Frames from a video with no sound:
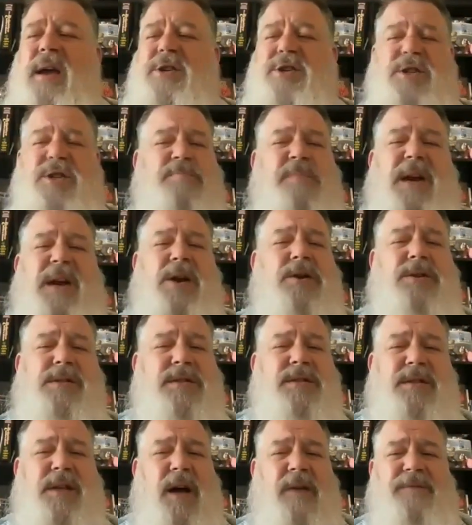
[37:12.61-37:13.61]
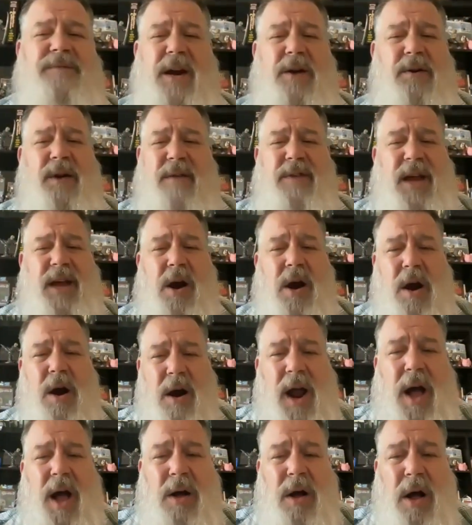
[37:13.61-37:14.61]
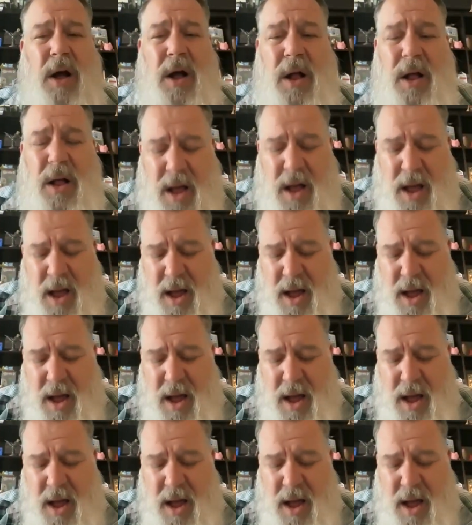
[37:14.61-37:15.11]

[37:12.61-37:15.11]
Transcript: just beers and stuff. They don't have any hard alcohol.